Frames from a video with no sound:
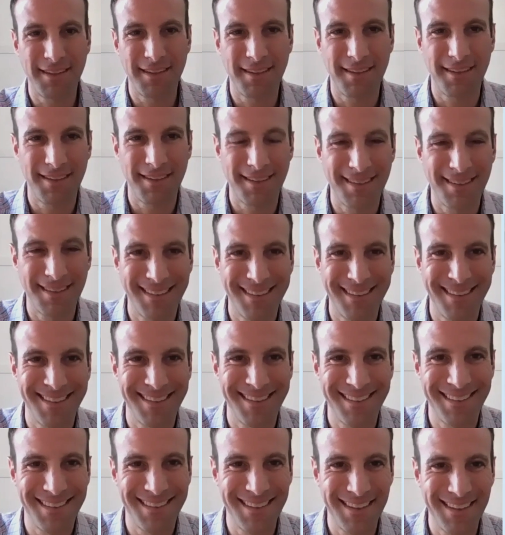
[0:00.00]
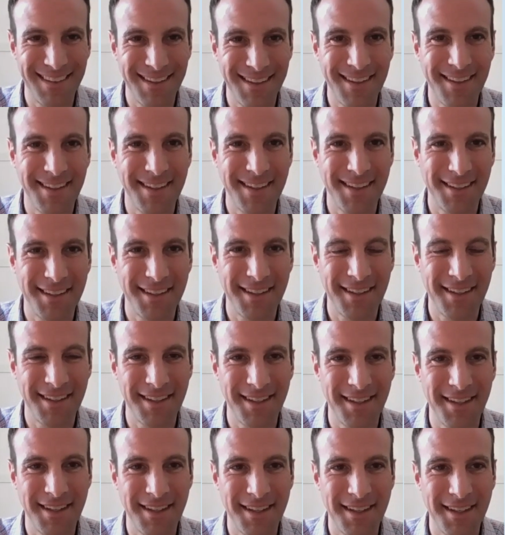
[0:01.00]

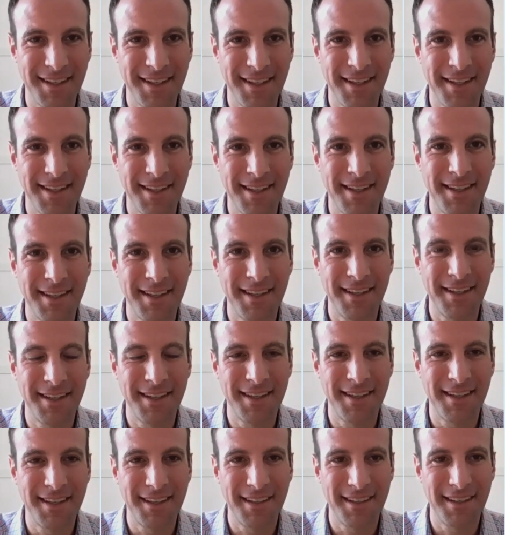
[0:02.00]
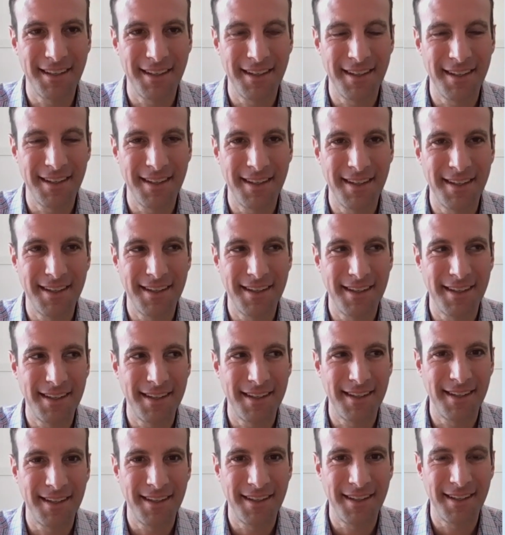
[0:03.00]

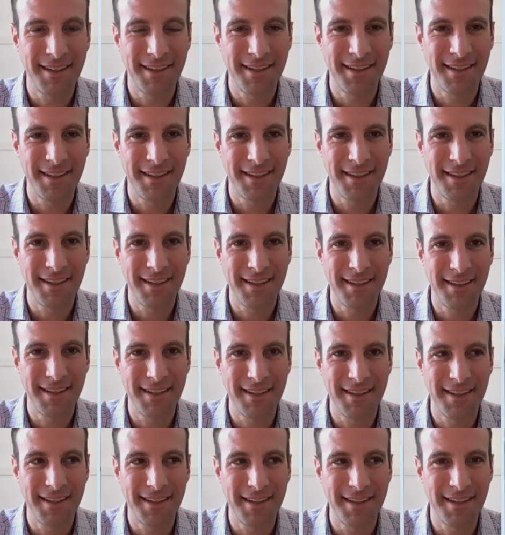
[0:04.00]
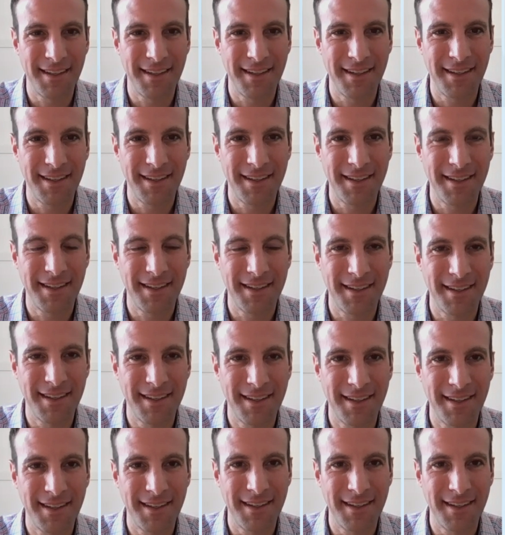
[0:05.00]
(not speaking)